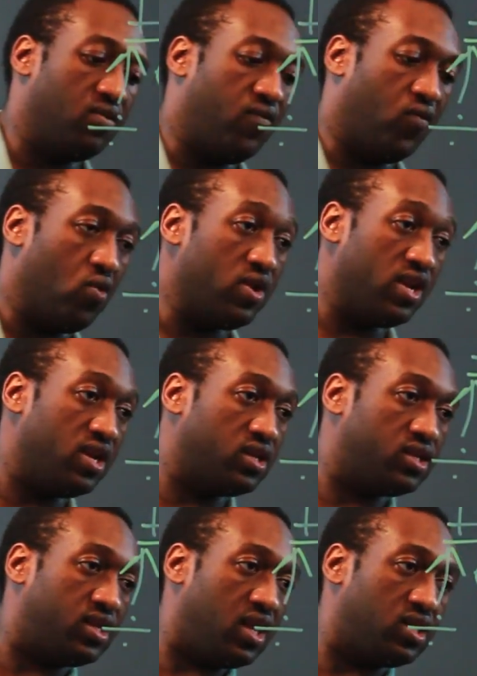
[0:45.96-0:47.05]
40 is
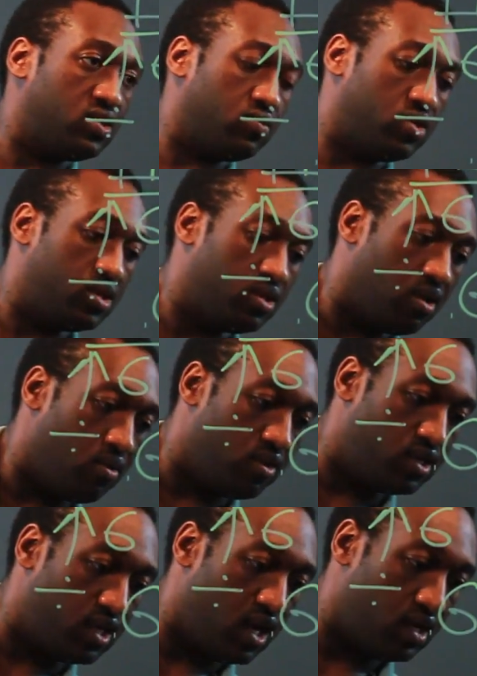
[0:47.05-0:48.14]
6, which is
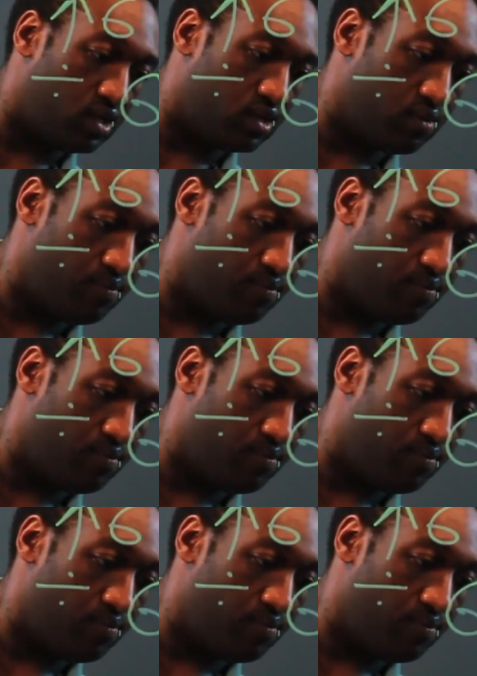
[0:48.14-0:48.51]
36.